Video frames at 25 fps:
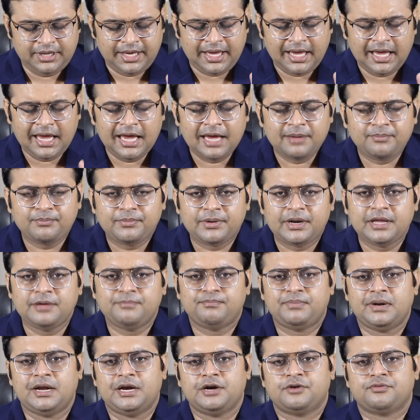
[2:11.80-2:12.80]
Every
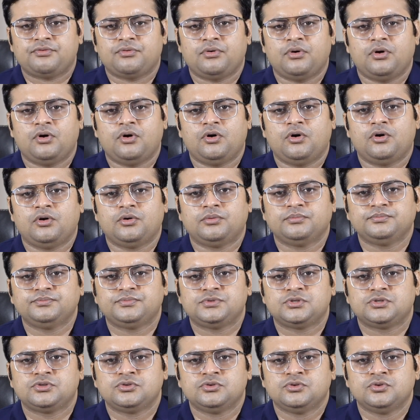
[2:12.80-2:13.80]

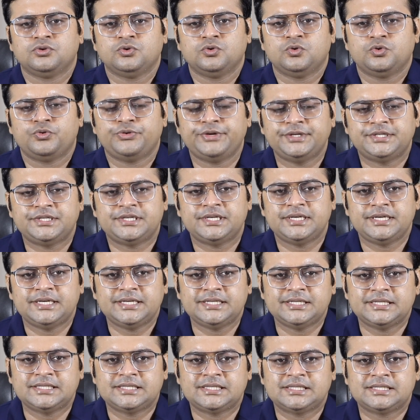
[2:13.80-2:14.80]
platforms which
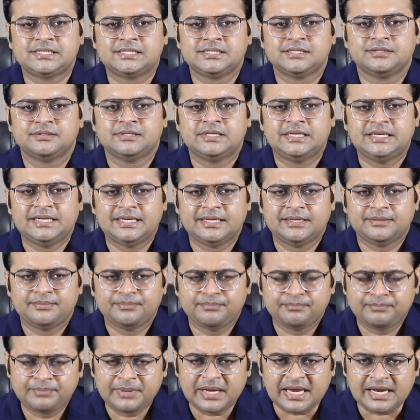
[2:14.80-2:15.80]
is
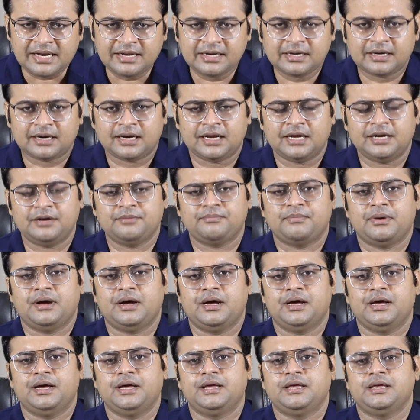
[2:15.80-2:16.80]
being run
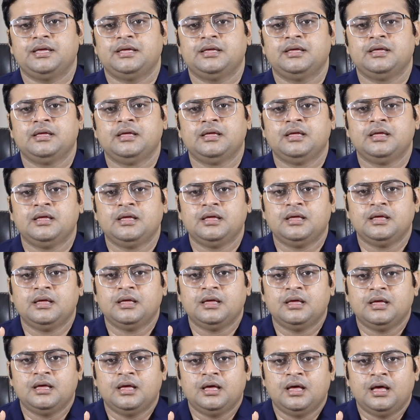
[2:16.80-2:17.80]
by
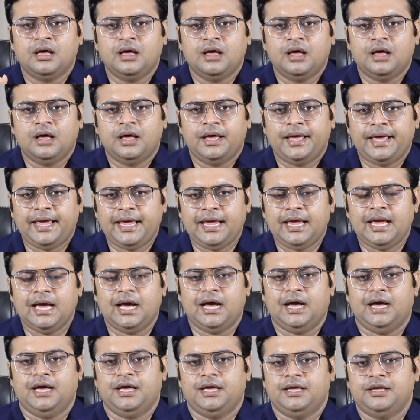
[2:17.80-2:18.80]

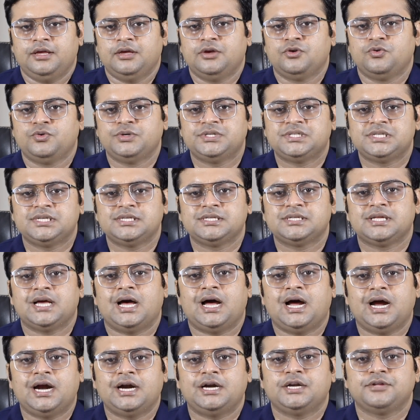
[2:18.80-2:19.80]
AI, which is the
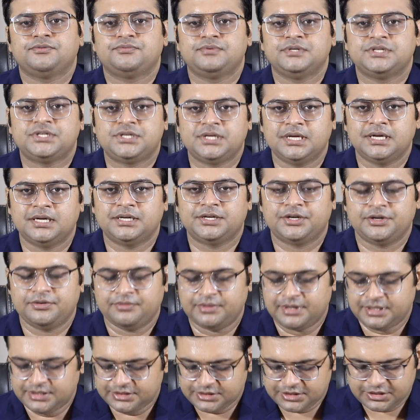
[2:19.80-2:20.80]
artificial
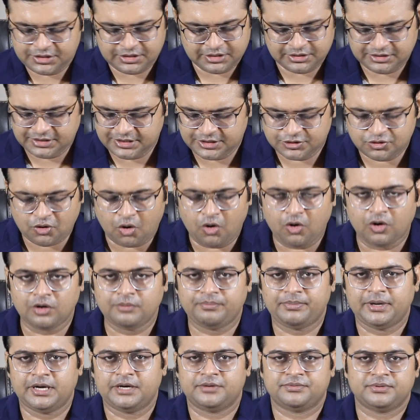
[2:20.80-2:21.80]
driven, these all
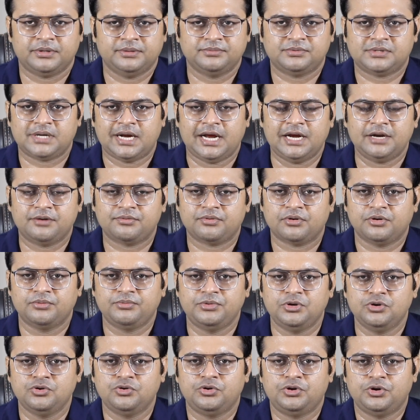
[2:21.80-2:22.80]
platforms, right from
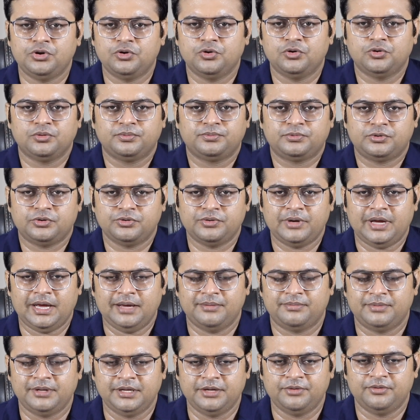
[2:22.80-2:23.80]
YouTube to
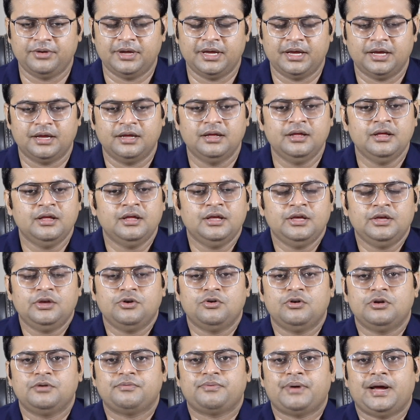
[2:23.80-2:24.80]
everywhere, you
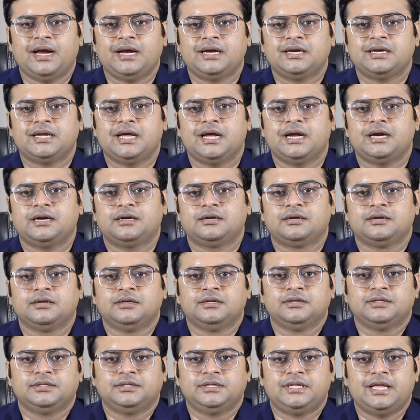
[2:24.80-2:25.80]
will find that
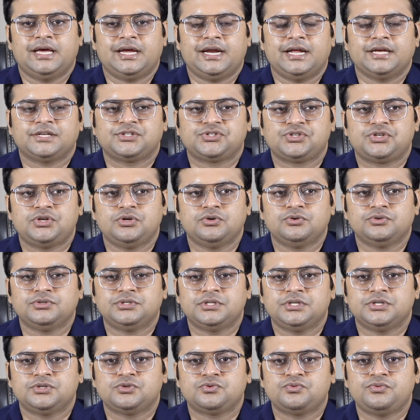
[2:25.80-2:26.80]
their excuse
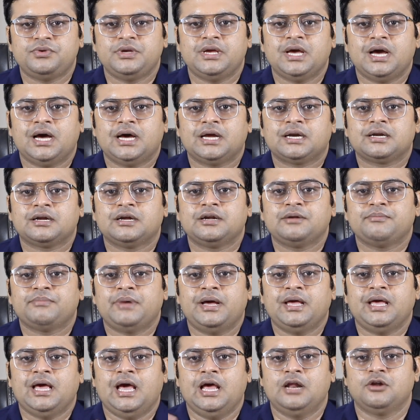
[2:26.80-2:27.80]
is we are run
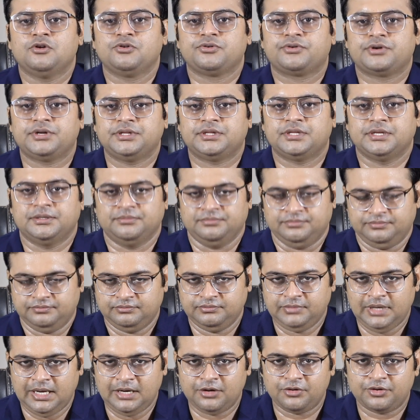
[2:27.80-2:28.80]
by algorithm.
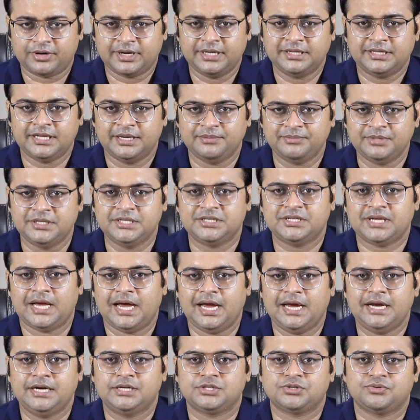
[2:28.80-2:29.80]
Algorithm
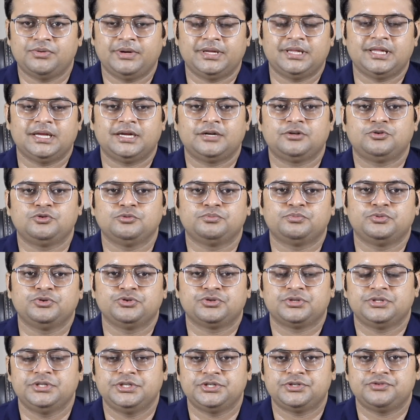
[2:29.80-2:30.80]
decides whether to
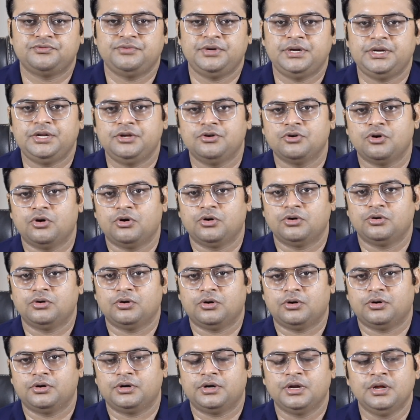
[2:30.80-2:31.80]
push this video or
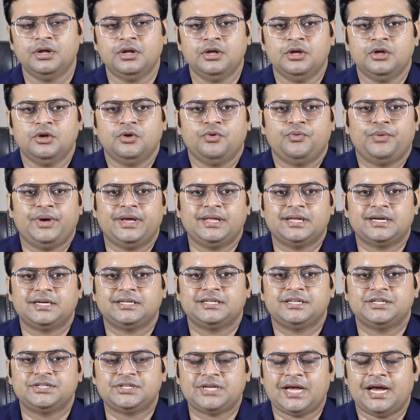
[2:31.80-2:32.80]
not, whether
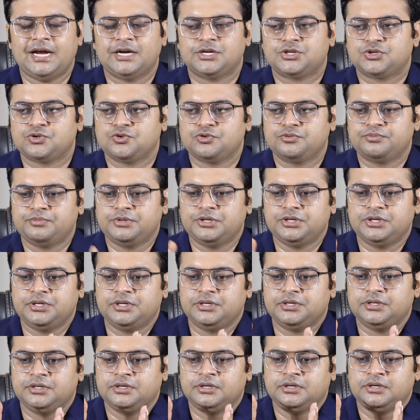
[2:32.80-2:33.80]
this ad should
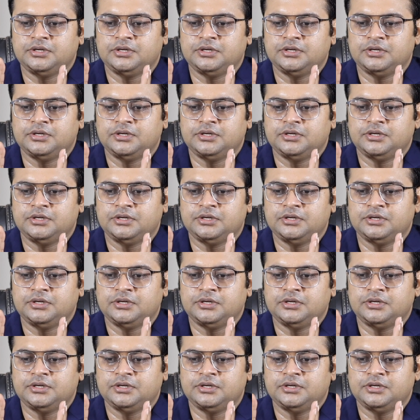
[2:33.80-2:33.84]
be